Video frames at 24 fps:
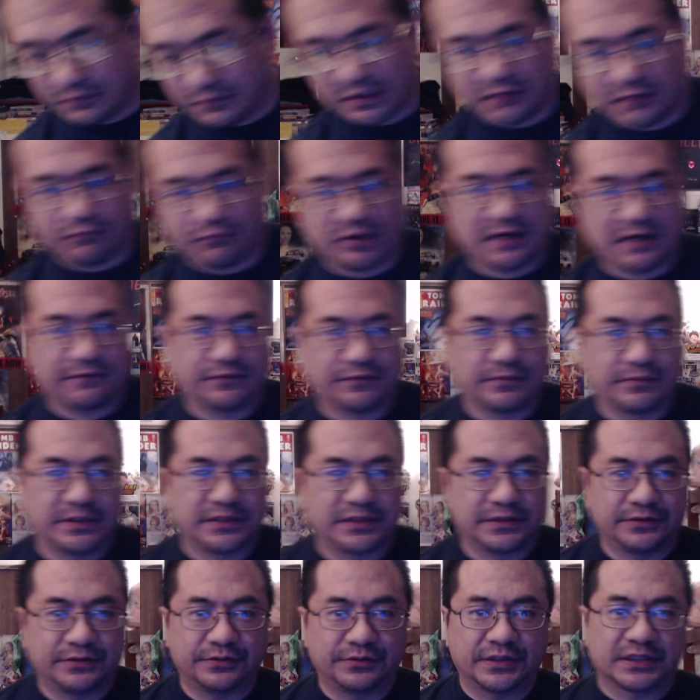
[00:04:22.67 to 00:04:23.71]
quite a while for me
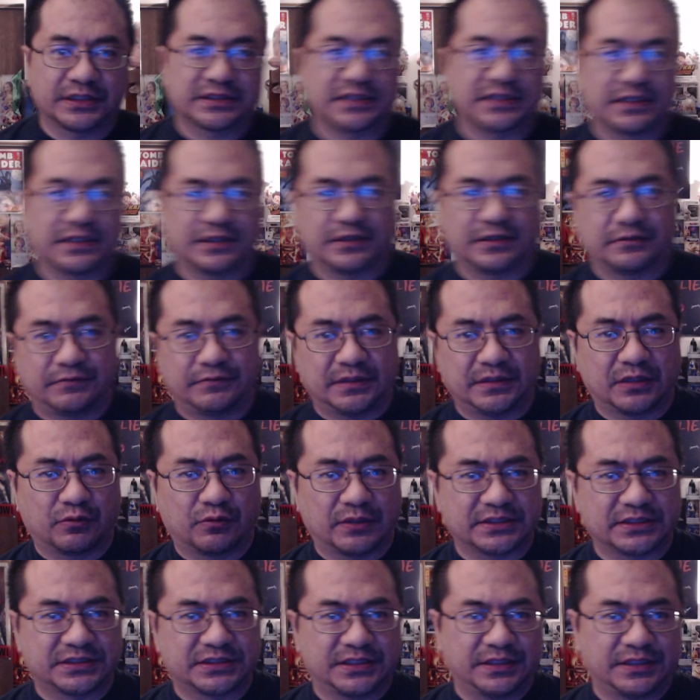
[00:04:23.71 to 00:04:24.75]
to do this. I think you
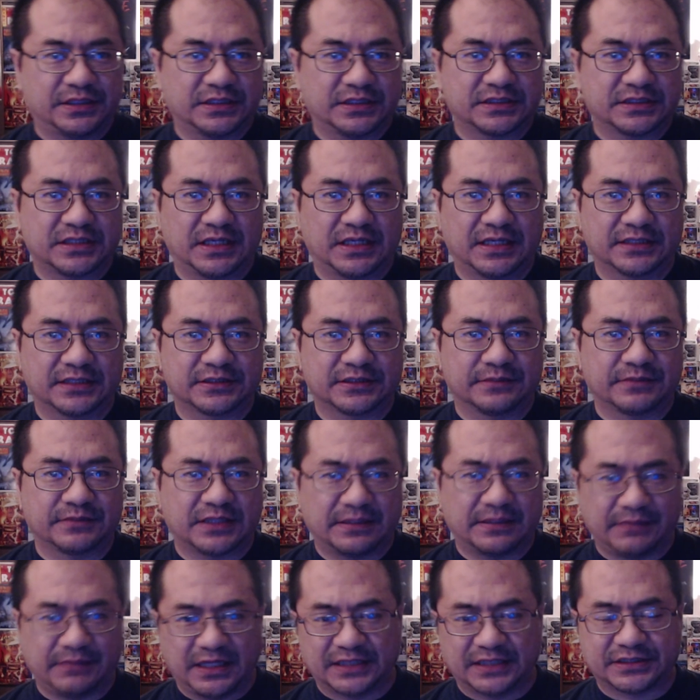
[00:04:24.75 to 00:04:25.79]
requested this like
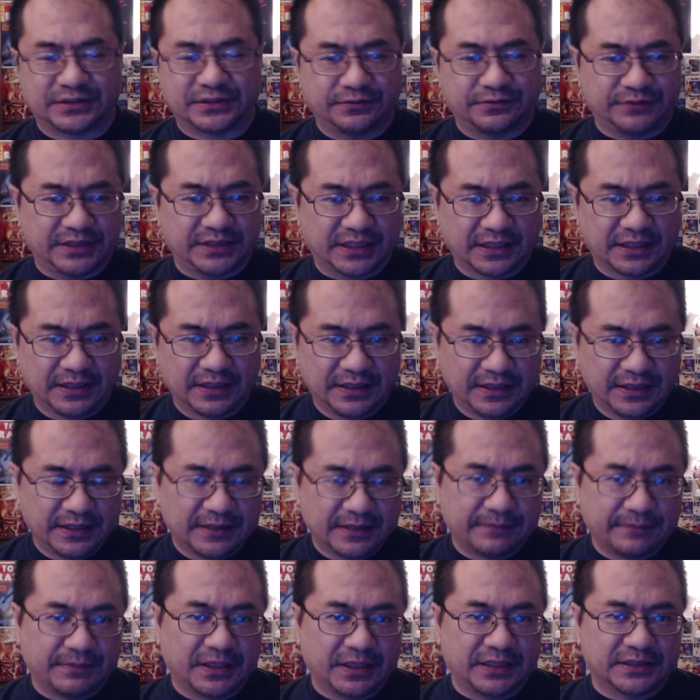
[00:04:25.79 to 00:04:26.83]
sometime last week,
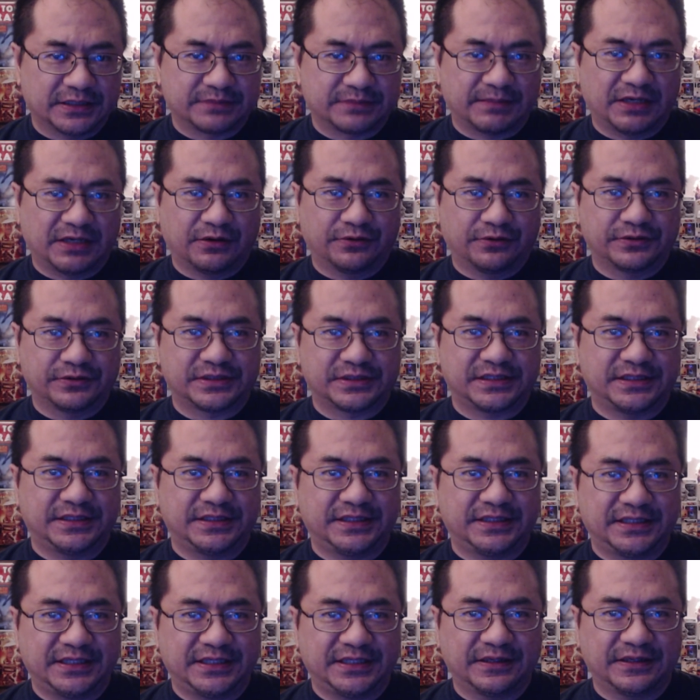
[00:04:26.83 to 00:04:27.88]
but it's my
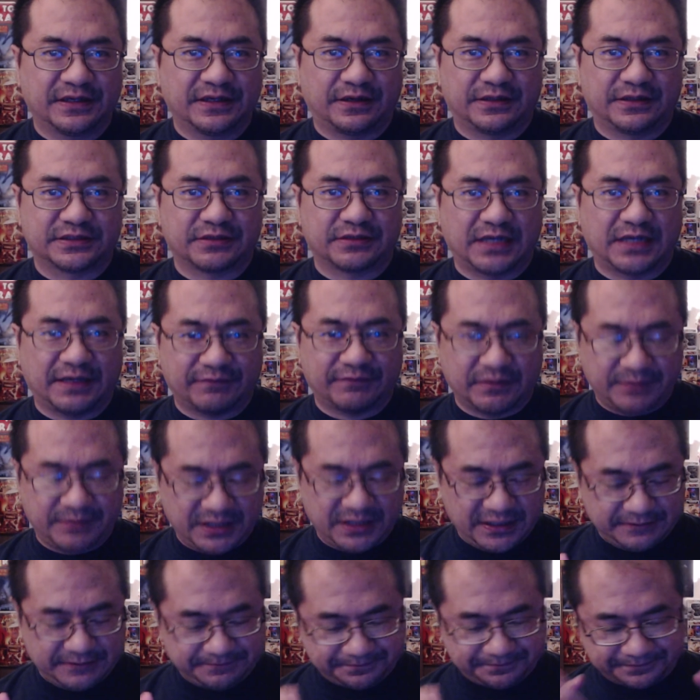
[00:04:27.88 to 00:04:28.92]
OCD. Also,
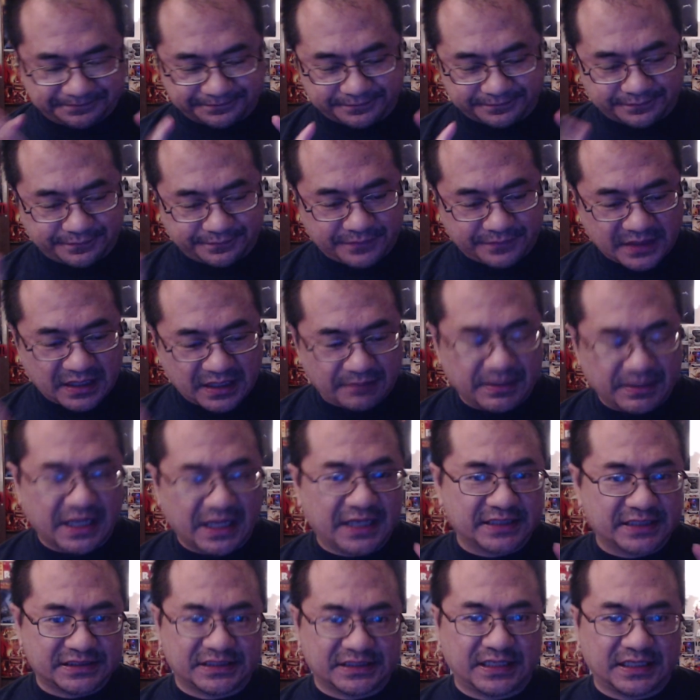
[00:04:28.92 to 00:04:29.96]
my
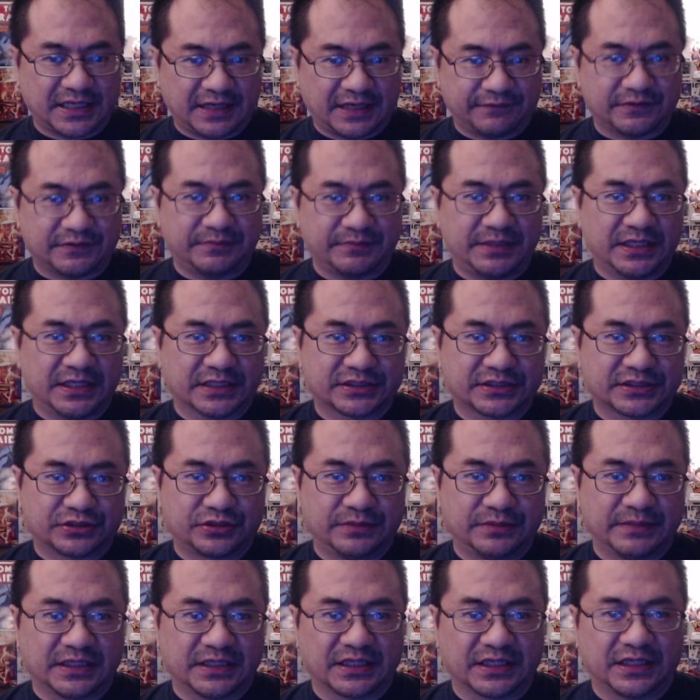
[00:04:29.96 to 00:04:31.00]
hands have to be
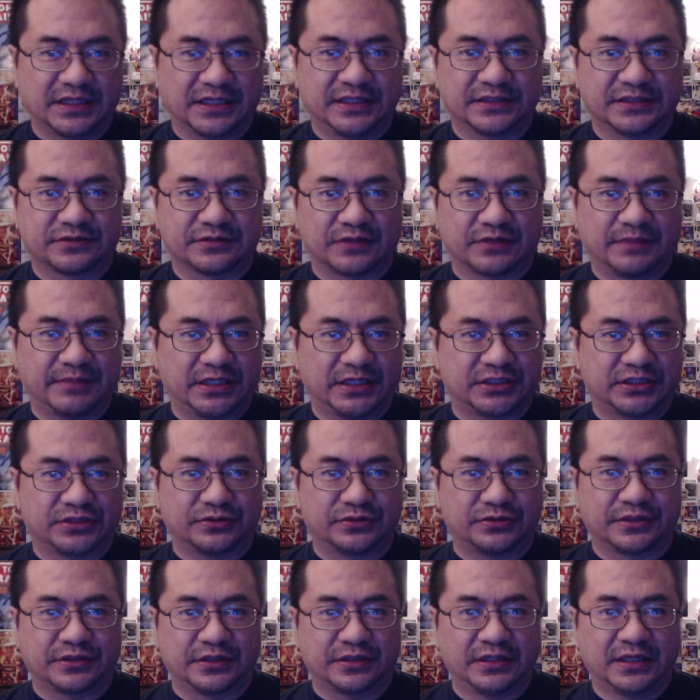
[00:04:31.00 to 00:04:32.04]
extremely clean, so I made
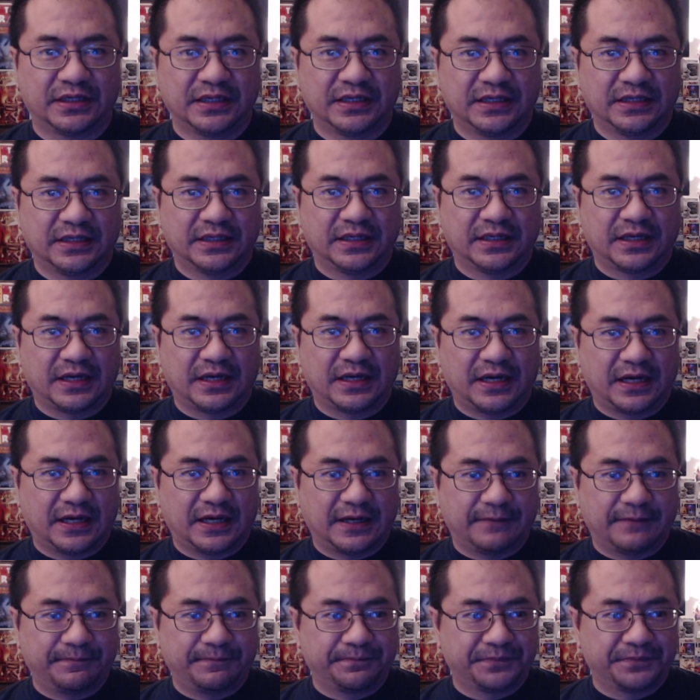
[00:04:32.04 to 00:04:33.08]
sure
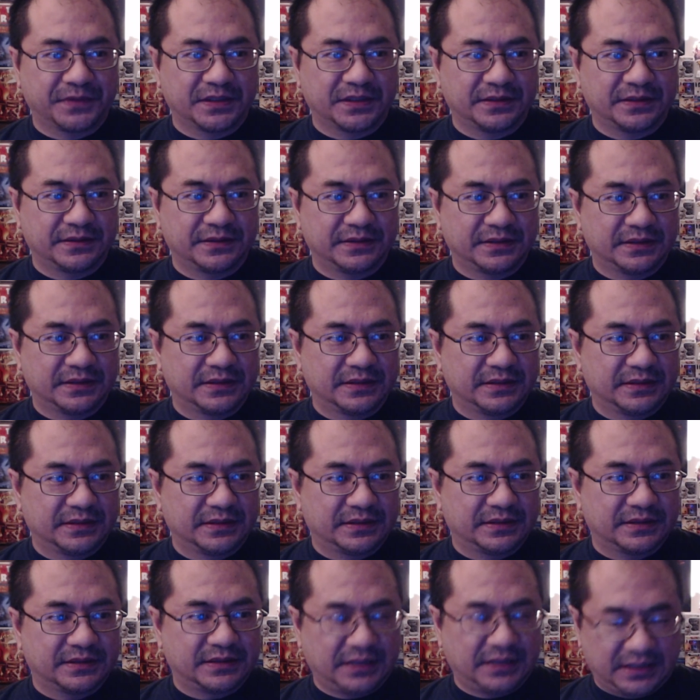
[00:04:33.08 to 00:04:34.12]

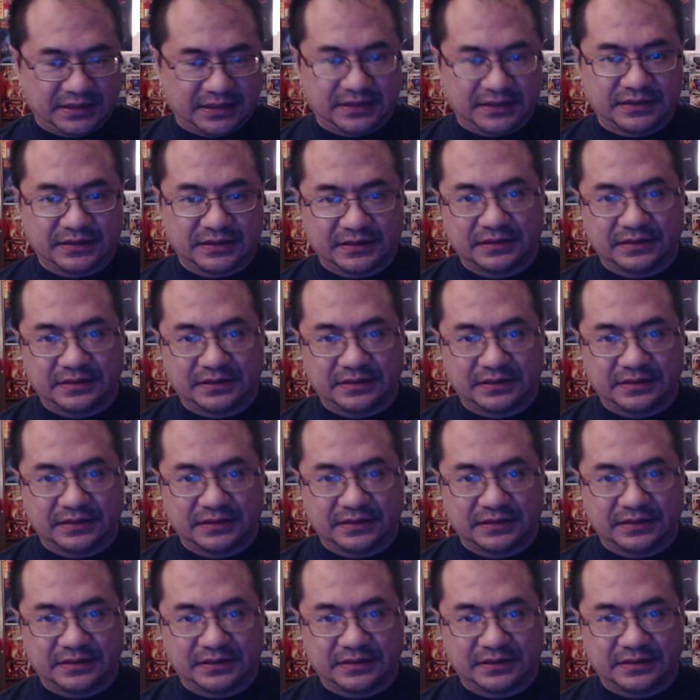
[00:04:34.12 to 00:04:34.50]
that